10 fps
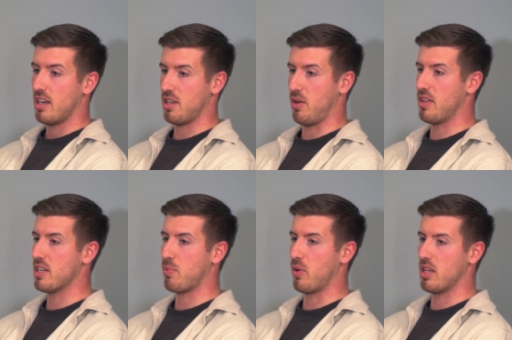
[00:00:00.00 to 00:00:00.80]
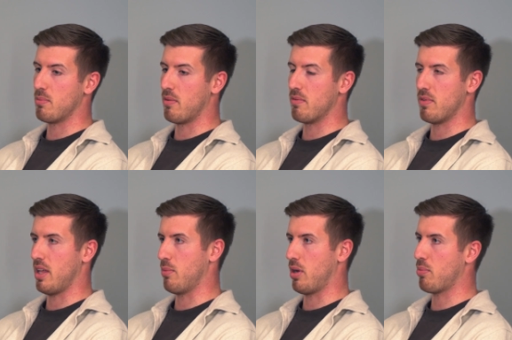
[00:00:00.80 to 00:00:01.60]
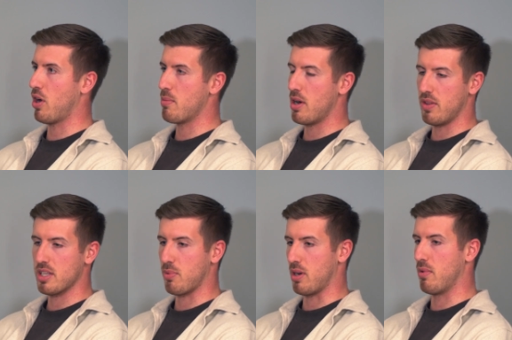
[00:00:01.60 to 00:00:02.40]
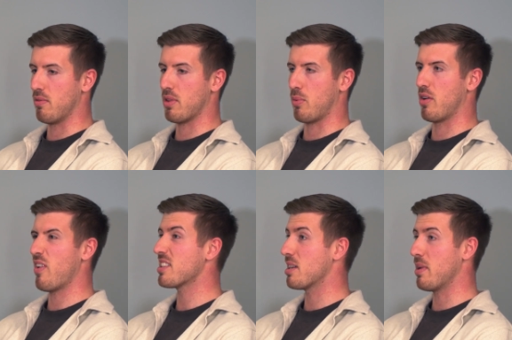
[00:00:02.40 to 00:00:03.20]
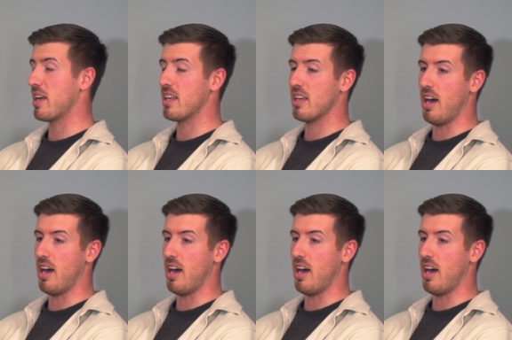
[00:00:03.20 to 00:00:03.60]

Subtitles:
So at this point in the month, they want a promo. At this point in the month, they want a recipe.